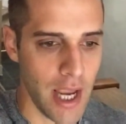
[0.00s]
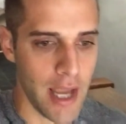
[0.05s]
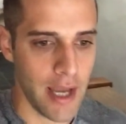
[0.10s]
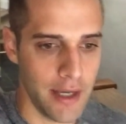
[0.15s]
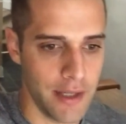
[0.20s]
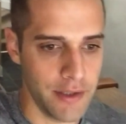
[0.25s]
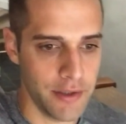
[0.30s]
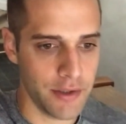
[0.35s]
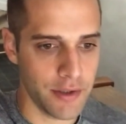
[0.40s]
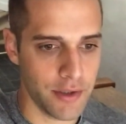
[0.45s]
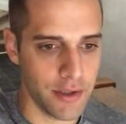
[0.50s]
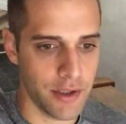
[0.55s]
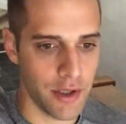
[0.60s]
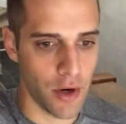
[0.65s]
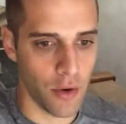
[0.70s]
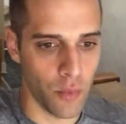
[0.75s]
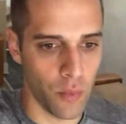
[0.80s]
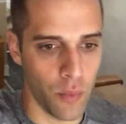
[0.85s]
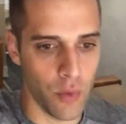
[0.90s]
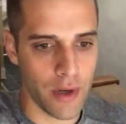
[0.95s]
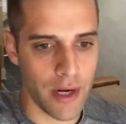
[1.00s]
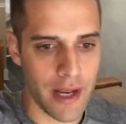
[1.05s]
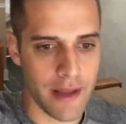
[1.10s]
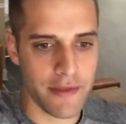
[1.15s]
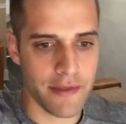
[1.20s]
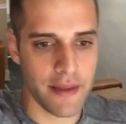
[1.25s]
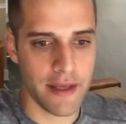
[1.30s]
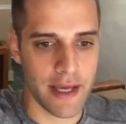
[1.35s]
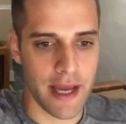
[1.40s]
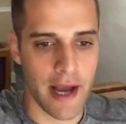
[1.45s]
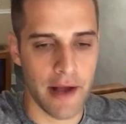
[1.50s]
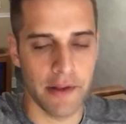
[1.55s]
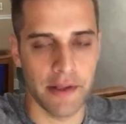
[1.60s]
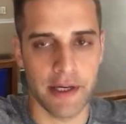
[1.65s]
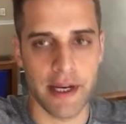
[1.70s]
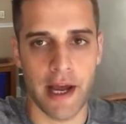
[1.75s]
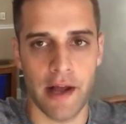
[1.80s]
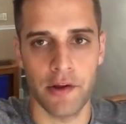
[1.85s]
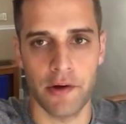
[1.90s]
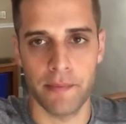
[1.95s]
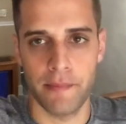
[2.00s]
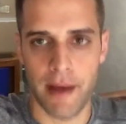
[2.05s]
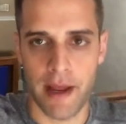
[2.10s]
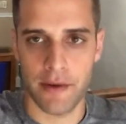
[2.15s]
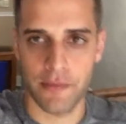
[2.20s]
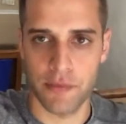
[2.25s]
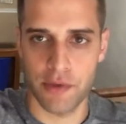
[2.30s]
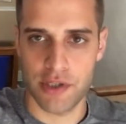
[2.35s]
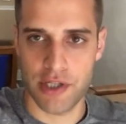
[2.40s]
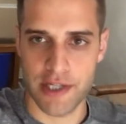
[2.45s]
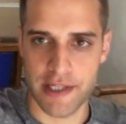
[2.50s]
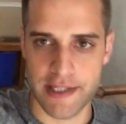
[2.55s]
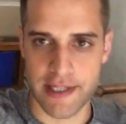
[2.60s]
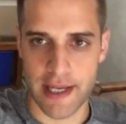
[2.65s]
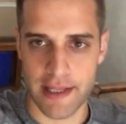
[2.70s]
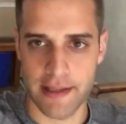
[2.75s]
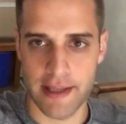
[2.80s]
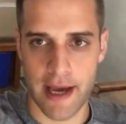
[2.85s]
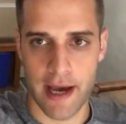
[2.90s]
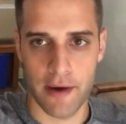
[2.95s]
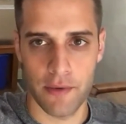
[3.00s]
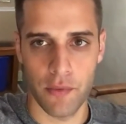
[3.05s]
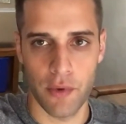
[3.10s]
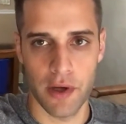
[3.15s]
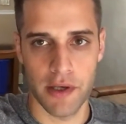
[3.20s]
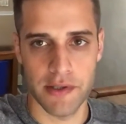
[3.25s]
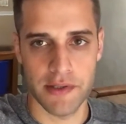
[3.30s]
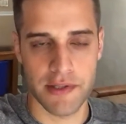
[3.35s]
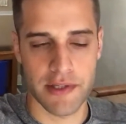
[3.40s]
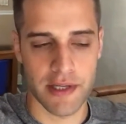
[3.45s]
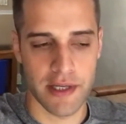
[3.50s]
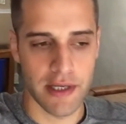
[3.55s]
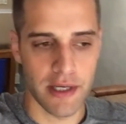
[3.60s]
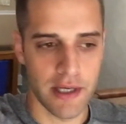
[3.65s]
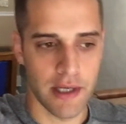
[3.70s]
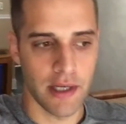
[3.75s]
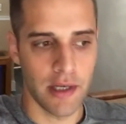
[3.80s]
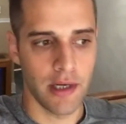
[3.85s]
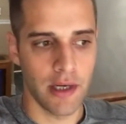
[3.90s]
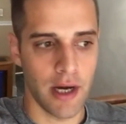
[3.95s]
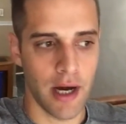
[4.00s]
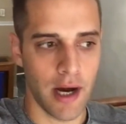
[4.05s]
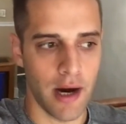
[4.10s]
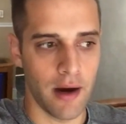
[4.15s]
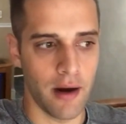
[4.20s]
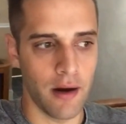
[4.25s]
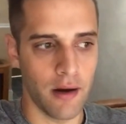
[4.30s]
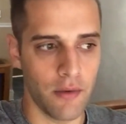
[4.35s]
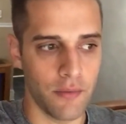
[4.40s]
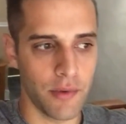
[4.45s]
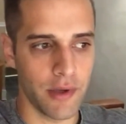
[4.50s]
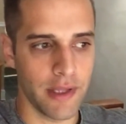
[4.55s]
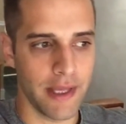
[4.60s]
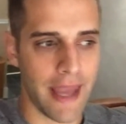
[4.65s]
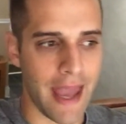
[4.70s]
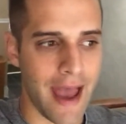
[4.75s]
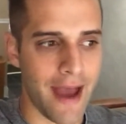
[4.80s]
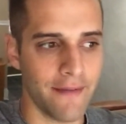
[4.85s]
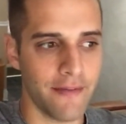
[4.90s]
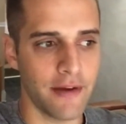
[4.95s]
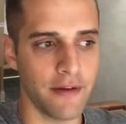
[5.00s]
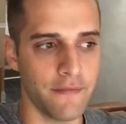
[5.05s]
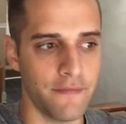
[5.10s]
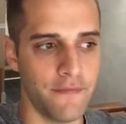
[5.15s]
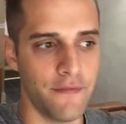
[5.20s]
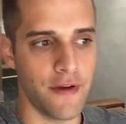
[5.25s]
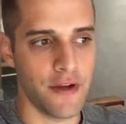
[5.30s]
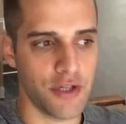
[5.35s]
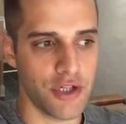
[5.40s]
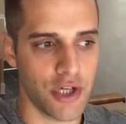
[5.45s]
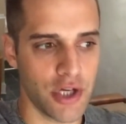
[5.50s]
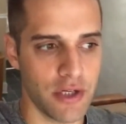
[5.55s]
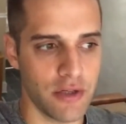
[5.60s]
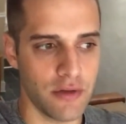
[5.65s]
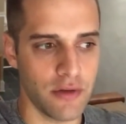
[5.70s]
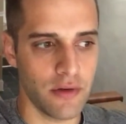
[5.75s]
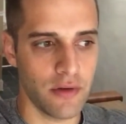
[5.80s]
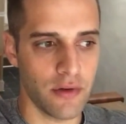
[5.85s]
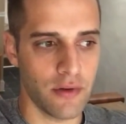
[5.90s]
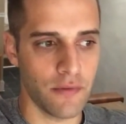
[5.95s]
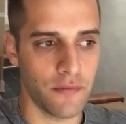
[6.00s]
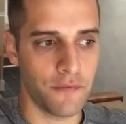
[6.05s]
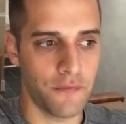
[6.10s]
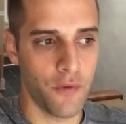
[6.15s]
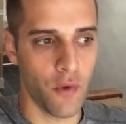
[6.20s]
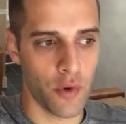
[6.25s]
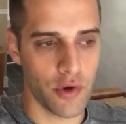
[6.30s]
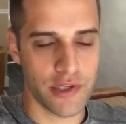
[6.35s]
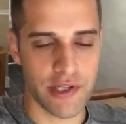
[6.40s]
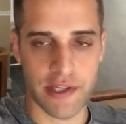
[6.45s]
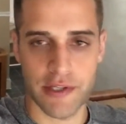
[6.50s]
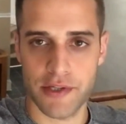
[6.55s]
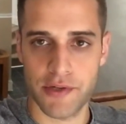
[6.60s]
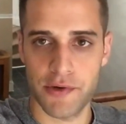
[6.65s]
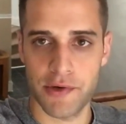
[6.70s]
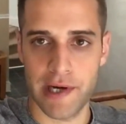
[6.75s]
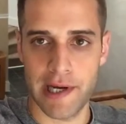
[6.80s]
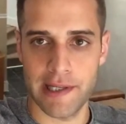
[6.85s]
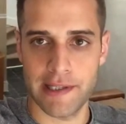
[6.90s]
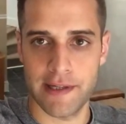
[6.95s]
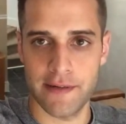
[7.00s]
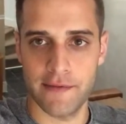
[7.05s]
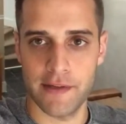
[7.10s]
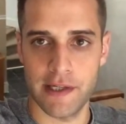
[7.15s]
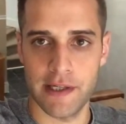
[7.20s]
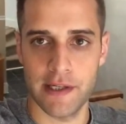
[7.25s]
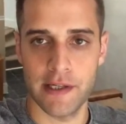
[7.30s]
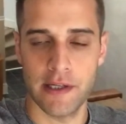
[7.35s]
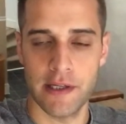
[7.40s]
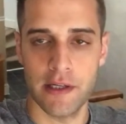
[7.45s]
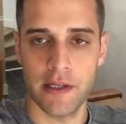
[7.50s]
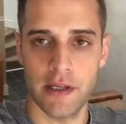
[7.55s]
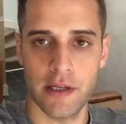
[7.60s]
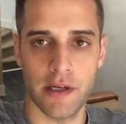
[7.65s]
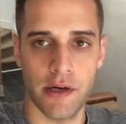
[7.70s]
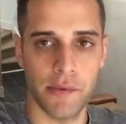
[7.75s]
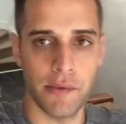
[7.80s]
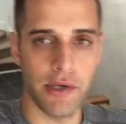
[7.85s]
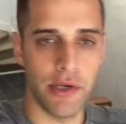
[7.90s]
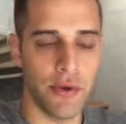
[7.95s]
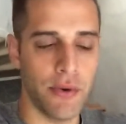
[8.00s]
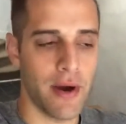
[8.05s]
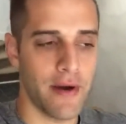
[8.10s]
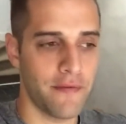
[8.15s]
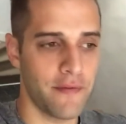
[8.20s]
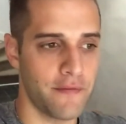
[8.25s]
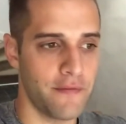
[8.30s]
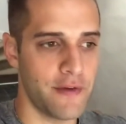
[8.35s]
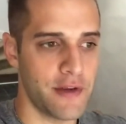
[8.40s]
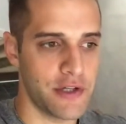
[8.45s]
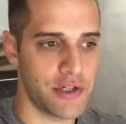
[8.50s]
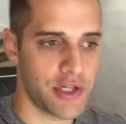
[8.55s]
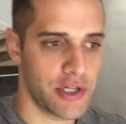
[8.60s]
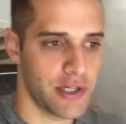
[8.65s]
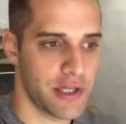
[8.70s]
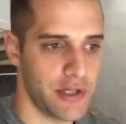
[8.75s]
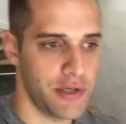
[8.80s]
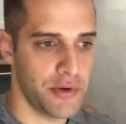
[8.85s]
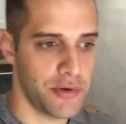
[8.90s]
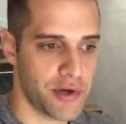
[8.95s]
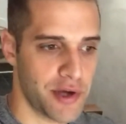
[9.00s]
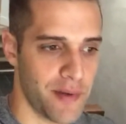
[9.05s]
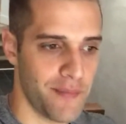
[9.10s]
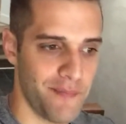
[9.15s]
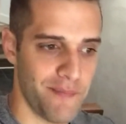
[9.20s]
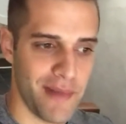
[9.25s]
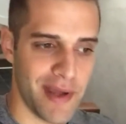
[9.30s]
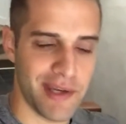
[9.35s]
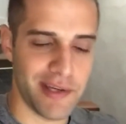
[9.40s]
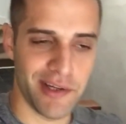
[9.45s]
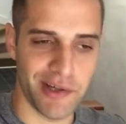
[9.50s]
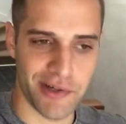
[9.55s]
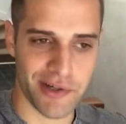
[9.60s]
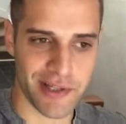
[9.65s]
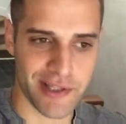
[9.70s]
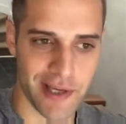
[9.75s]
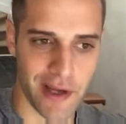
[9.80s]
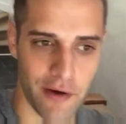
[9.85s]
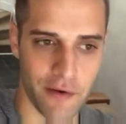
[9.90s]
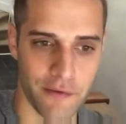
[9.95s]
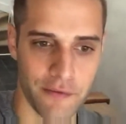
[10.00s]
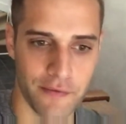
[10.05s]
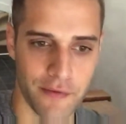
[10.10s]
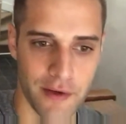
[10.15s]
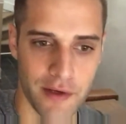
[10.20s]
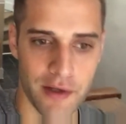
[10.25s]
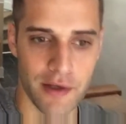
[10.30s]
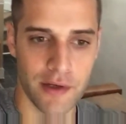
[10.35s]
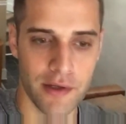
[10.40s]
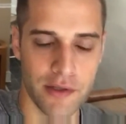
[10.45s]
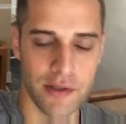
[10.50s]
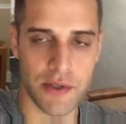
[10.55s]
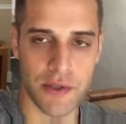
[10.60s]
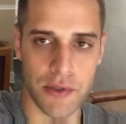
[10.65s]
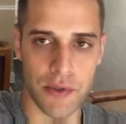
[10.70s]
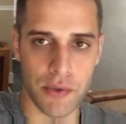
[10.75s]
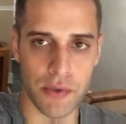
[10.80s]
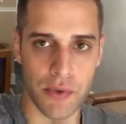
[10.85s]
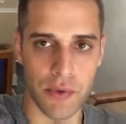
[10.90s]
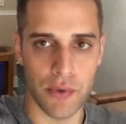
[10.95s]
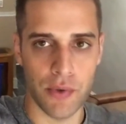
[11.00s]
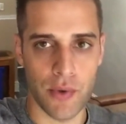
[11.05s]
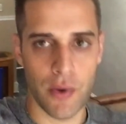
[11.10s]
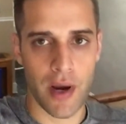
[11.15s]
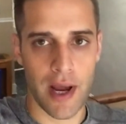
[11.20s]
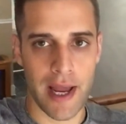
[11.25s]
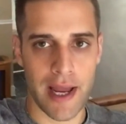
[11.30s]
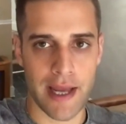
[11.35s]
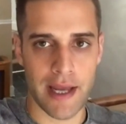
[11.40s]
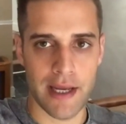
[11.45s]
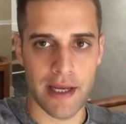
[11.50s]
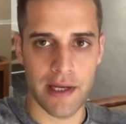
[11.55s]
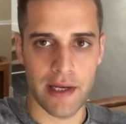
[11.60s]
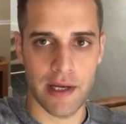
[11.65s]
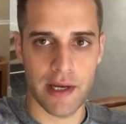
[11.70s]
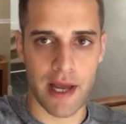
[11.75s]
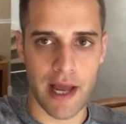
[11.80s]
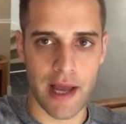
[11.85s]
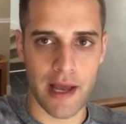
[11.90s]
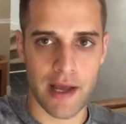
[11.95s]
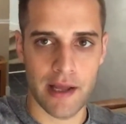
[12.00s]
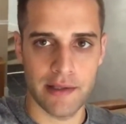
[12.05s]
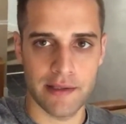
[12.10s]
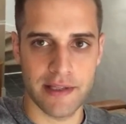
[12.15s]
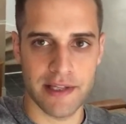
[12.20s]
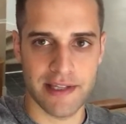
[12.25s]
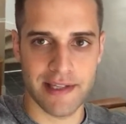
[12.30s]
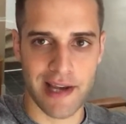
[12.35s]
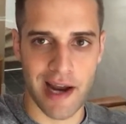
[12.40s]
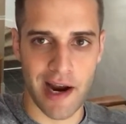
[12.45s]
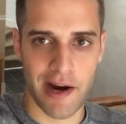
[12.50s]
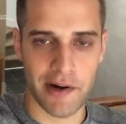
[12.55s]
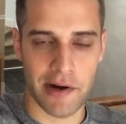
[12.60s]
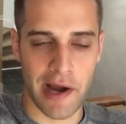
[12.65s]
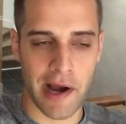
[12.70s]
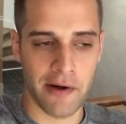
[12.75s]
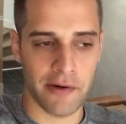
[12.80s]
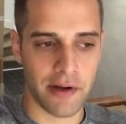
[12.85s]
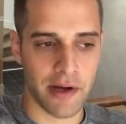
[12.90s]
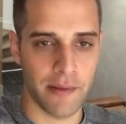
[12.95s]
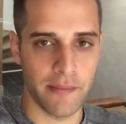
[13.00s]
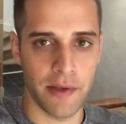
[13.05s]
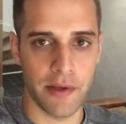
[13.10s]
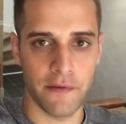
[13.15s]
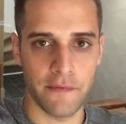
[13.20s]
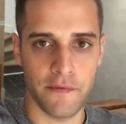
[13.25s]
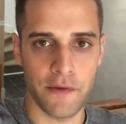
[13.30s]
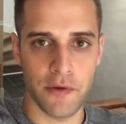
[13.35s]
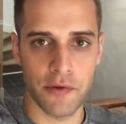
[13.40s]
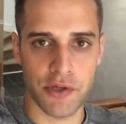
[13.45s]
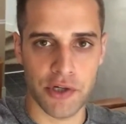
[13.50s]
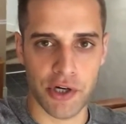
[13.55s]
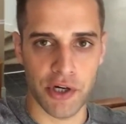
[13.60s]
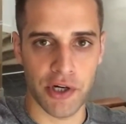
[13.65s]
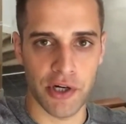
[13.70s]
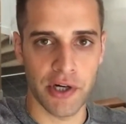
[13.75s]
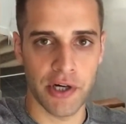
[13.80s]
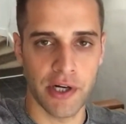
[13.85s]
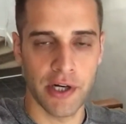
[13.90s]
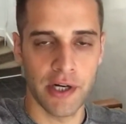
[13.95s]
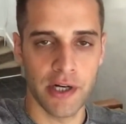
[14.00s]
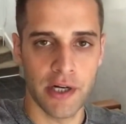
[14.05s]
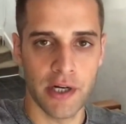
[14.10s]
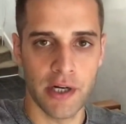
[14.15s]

And what I think Hellen Keller meant when she said that was really having a vision forces creativity. When you have a vision and you commit yourself to a desired outcome in the future,